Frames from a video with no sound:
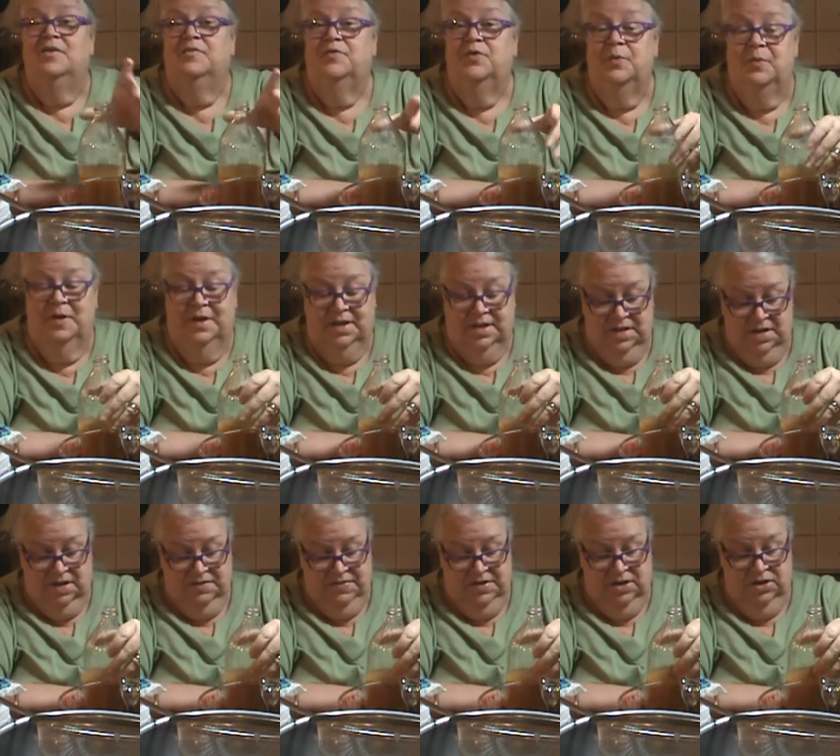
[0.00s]
my
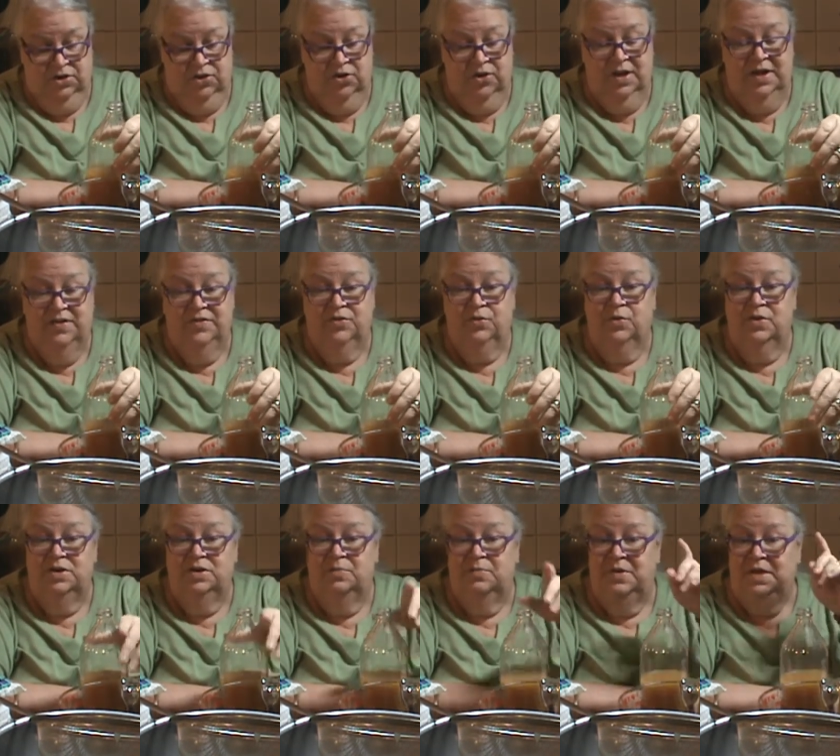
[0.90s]
cleaning vinegar, it's
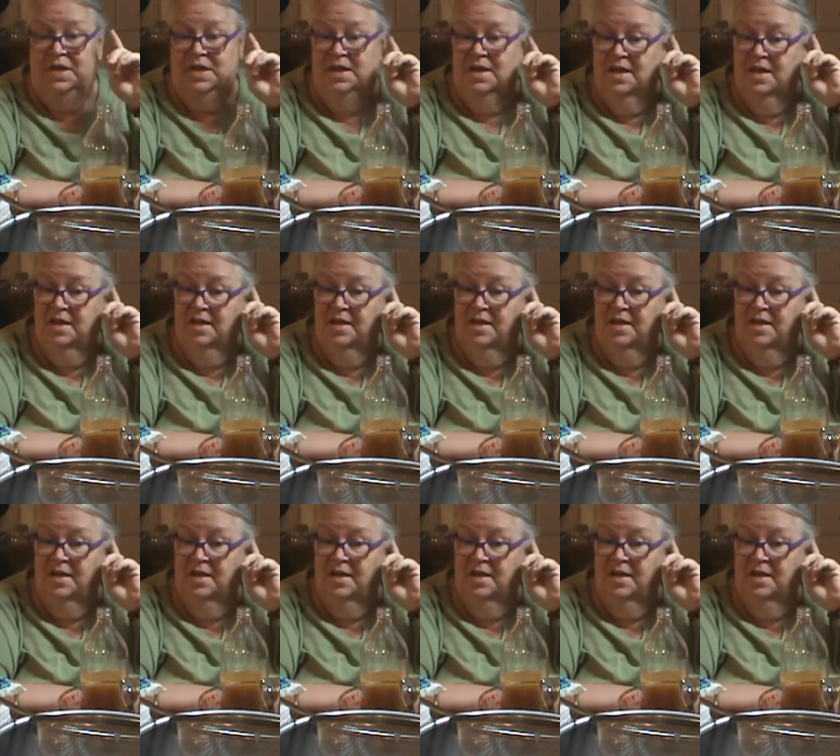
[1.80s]
going to be,